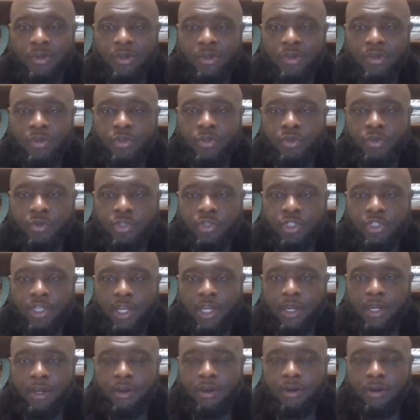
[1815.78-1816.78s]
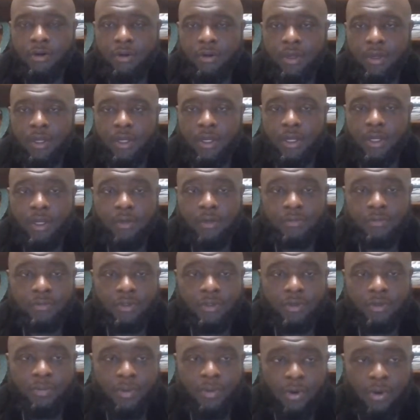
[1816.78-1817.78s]
share your
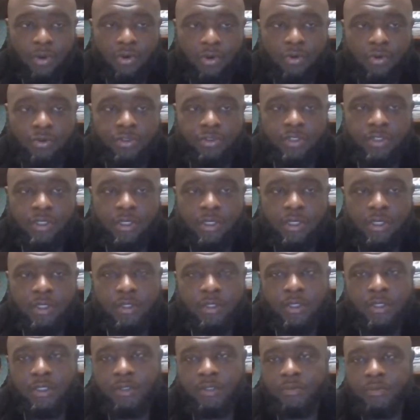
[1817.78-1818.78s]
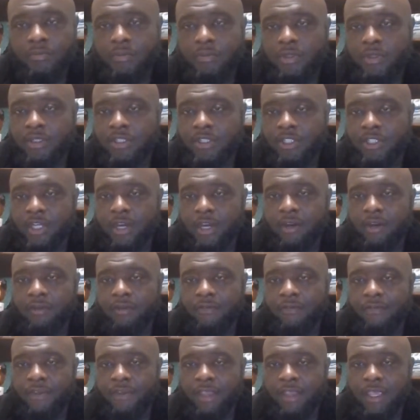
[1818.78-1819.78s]
posts or to share the
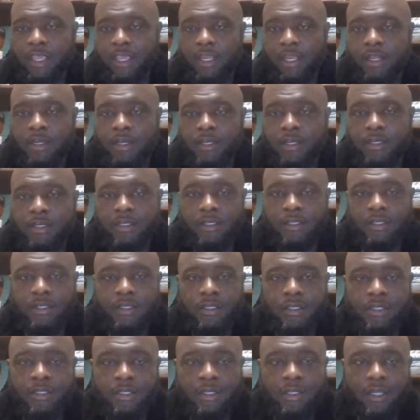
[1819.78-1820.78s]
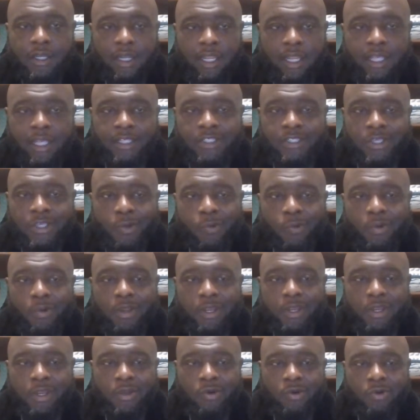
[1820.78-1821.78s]
feed or let someone
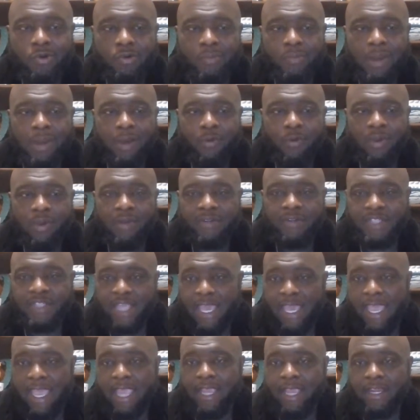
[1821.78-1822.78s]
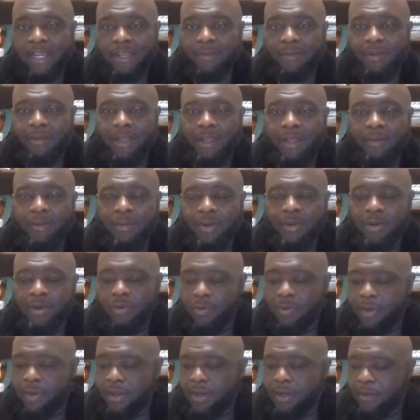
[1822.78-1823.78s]
know by way of tagging them. Let them know
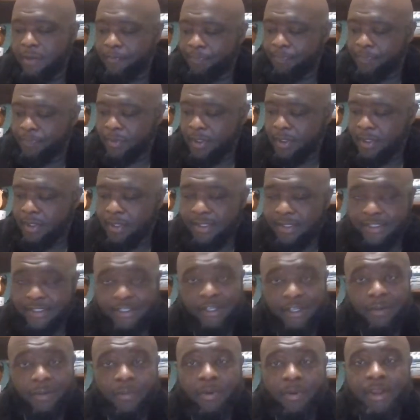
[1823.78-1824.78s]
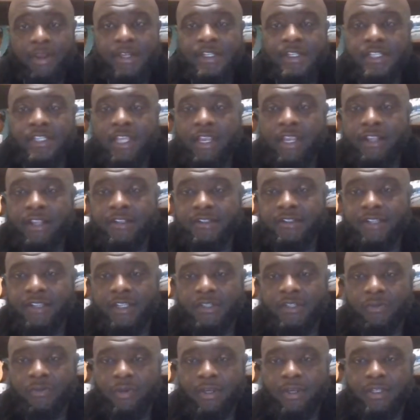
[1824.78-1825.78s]
we are celebrating Jesus as
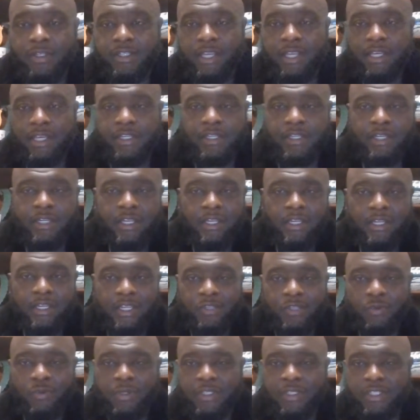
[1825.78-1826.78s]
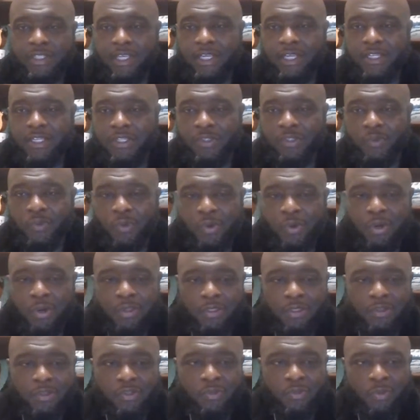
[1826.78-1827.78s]
we teach his word
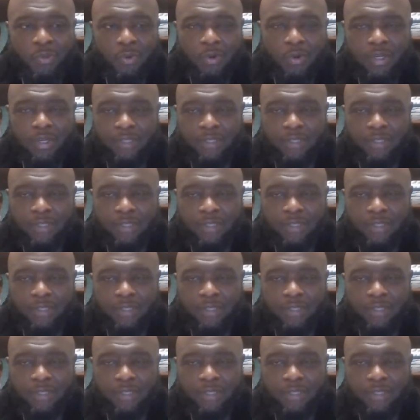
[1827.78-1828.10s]
this morning.